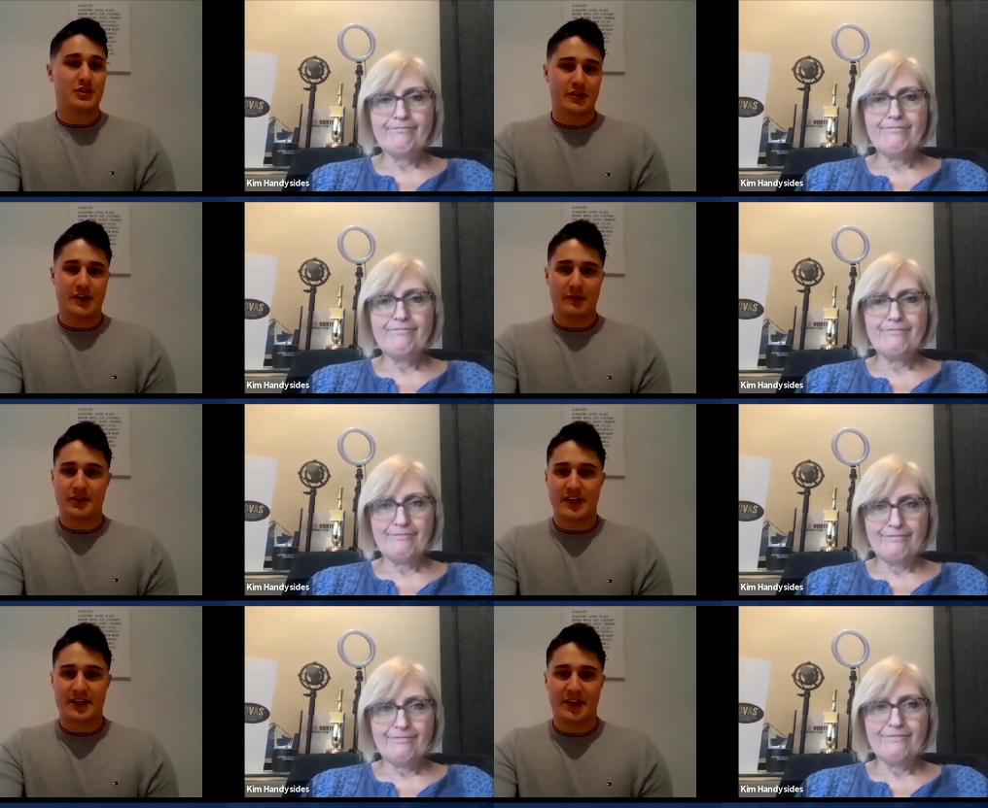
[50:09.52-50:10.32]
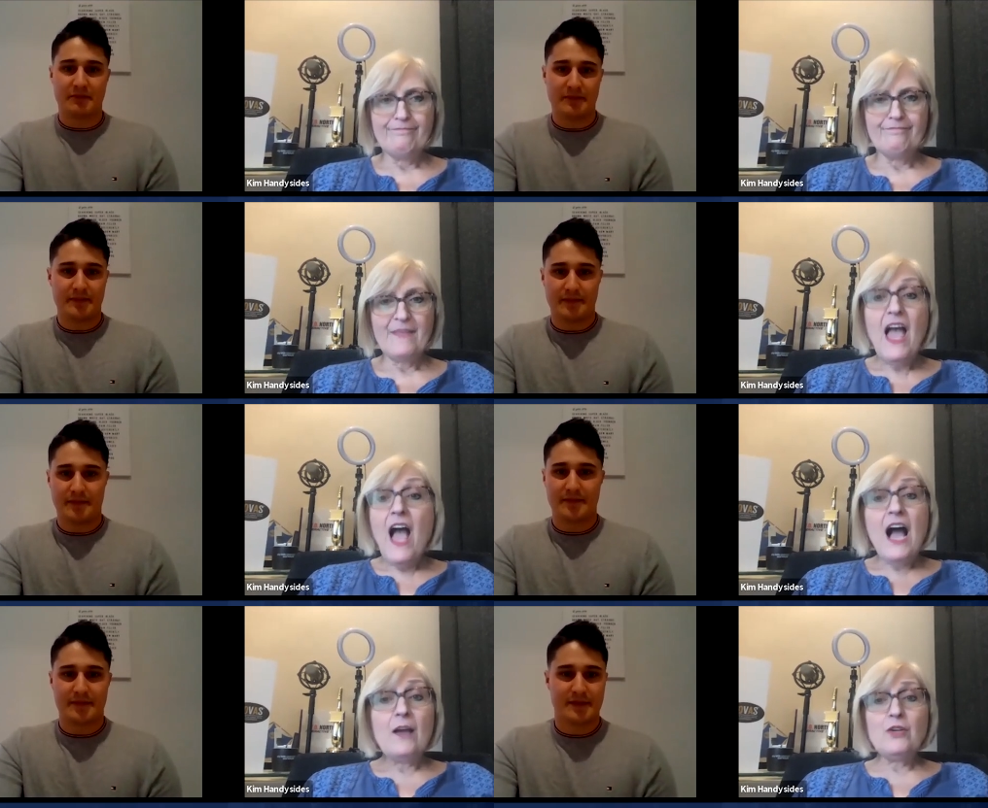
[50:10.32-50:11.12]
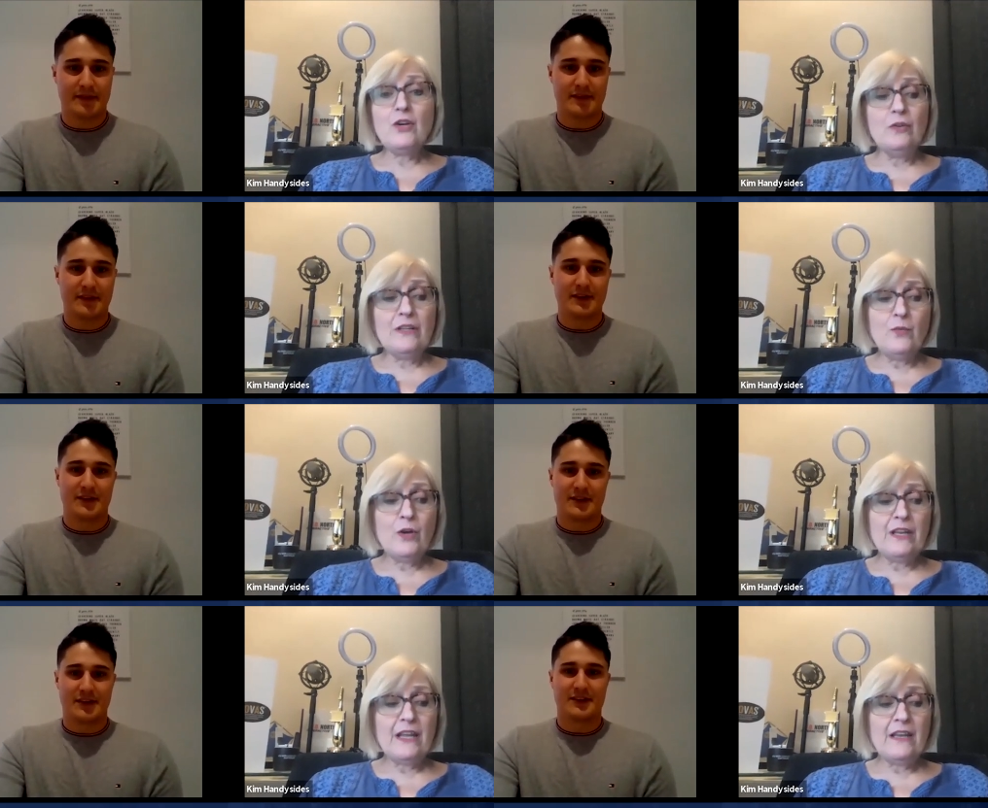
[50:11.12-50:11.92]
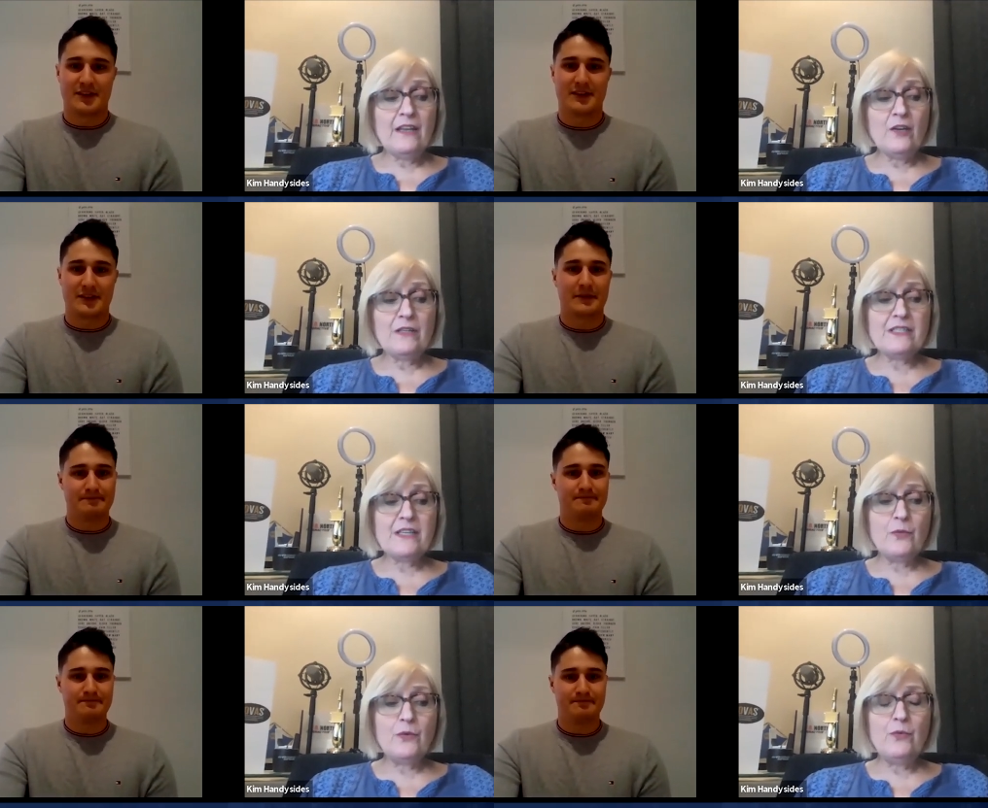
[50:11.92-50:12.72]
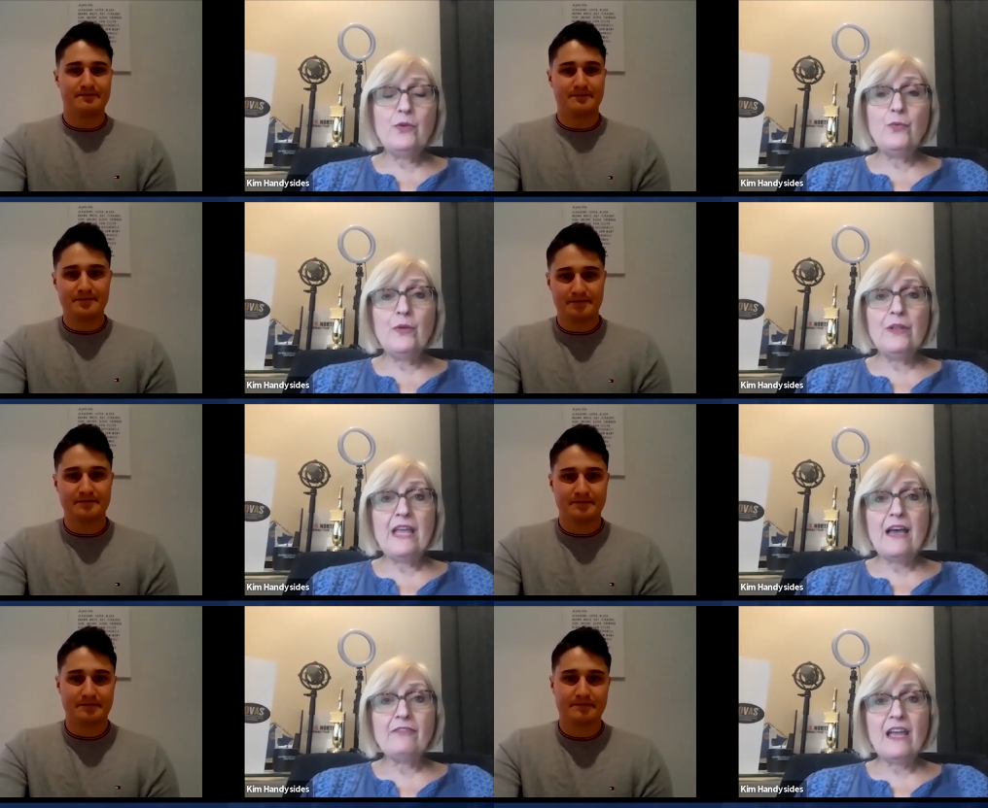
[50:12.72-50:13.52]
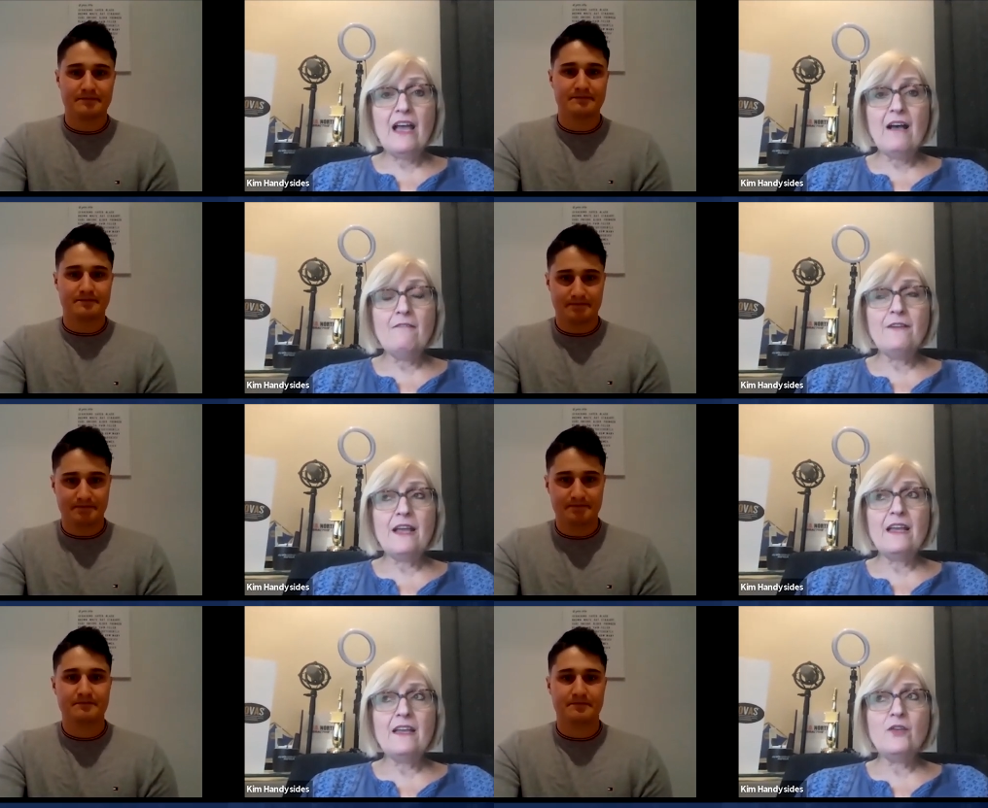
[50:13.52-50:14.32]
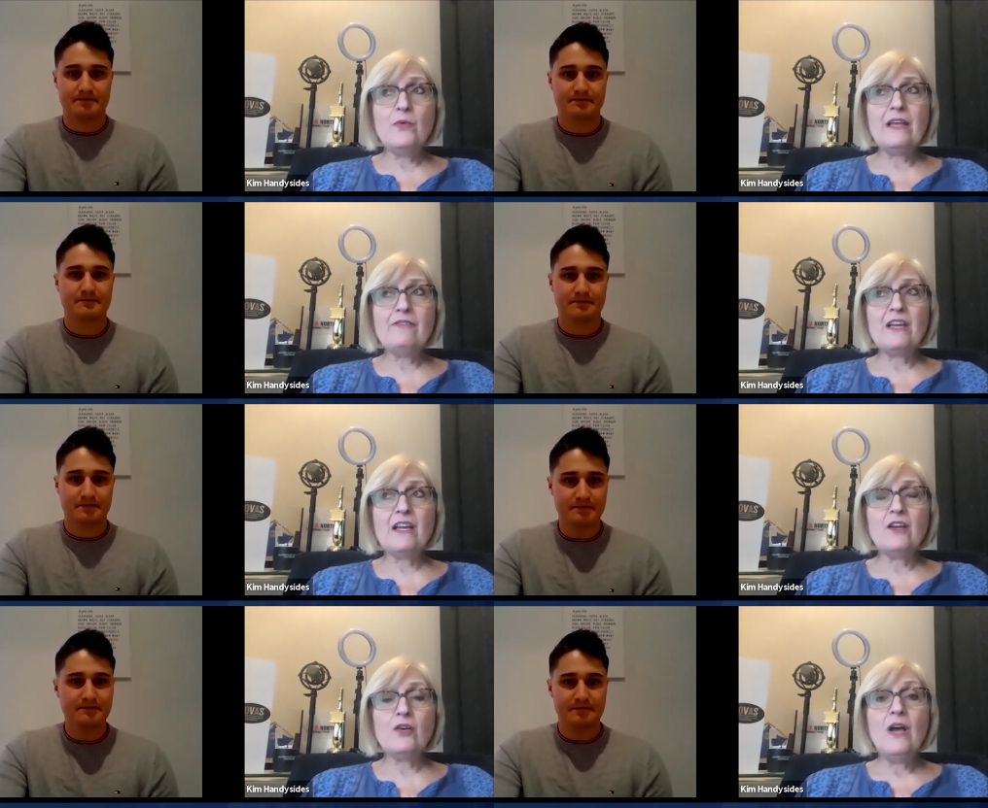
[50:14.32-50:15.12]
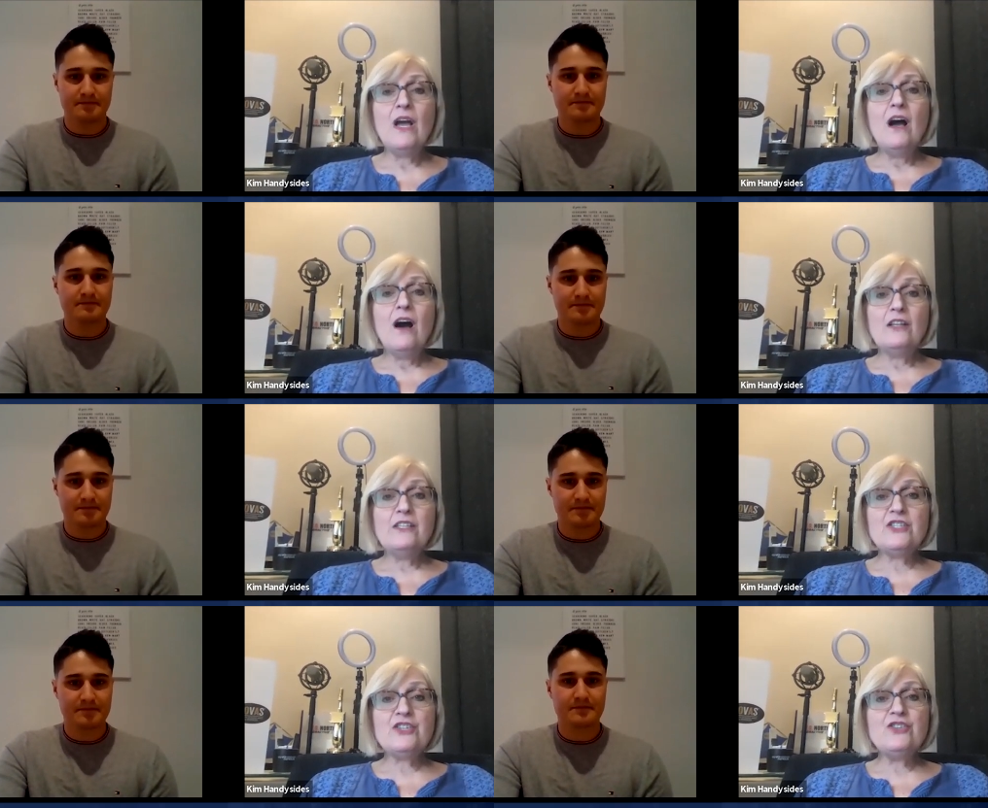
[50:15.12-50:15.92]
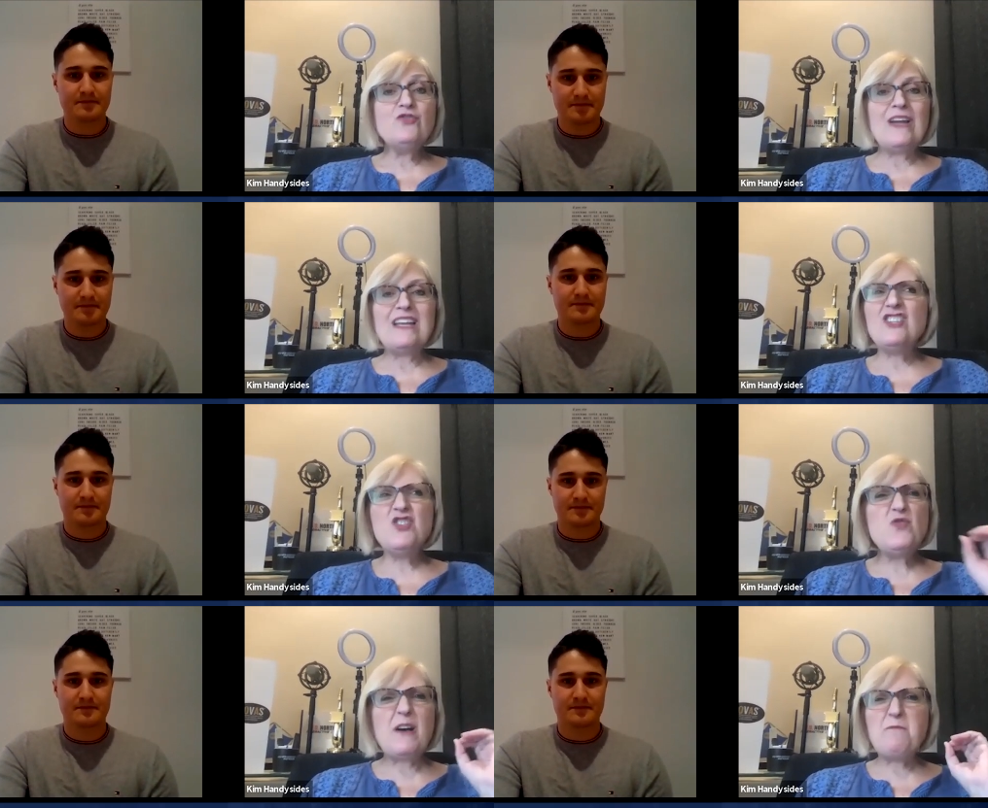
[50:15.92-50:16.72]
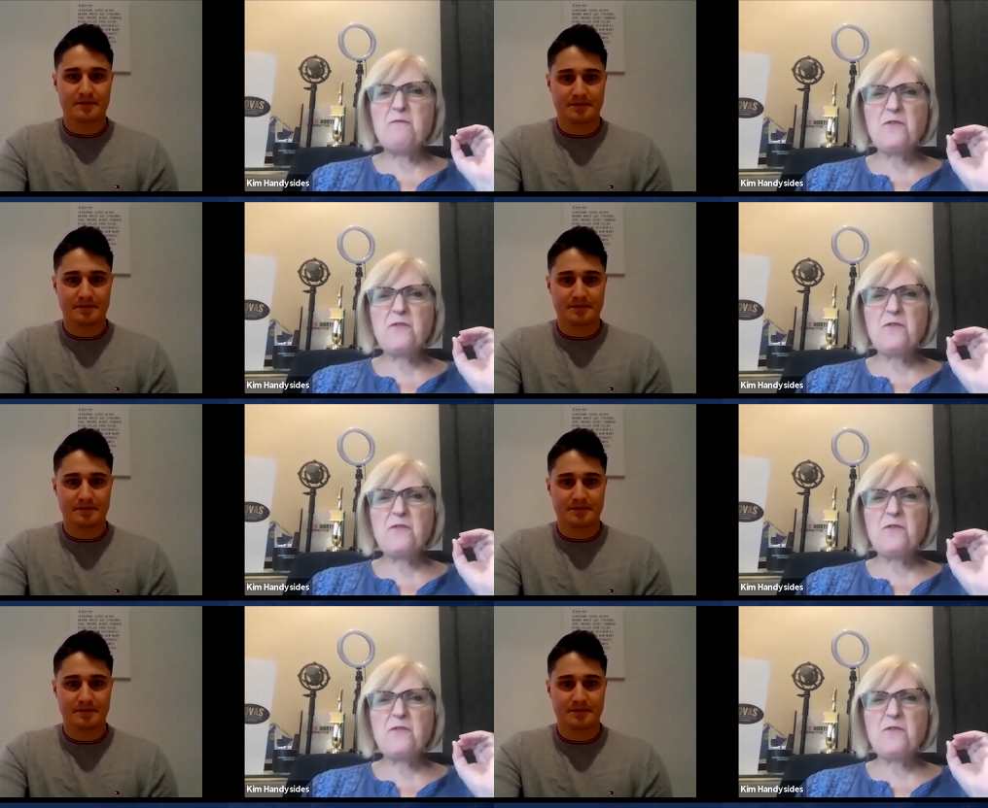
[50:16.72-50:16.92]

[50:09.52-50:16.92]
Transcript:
Speaker 1: Would you agree with that, Kim?
Speaker 2: I totally would. And, you know, it's like, we, you really have to have a, you really have to kind of go audition. Great. Do the